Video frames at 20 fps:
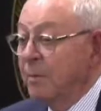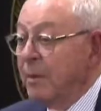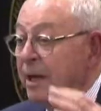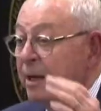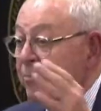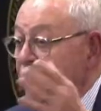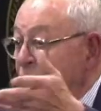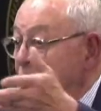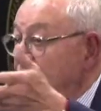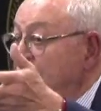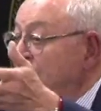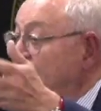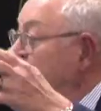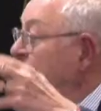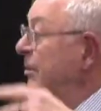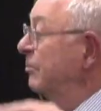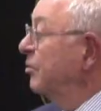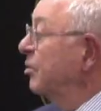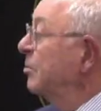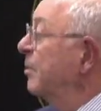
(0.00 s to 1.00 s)
No, ma'am, you need to
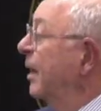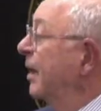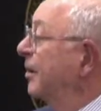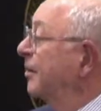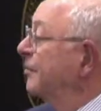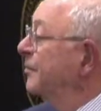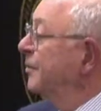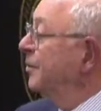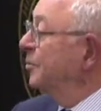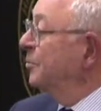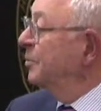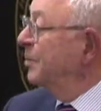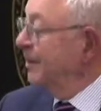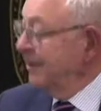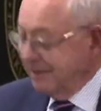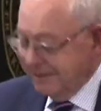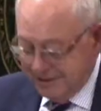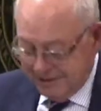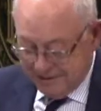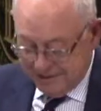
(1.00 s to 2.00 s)
come to the microphone,
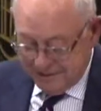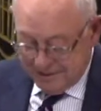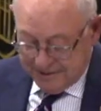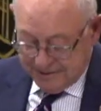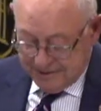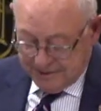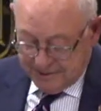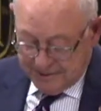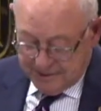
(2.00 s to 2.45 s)
please.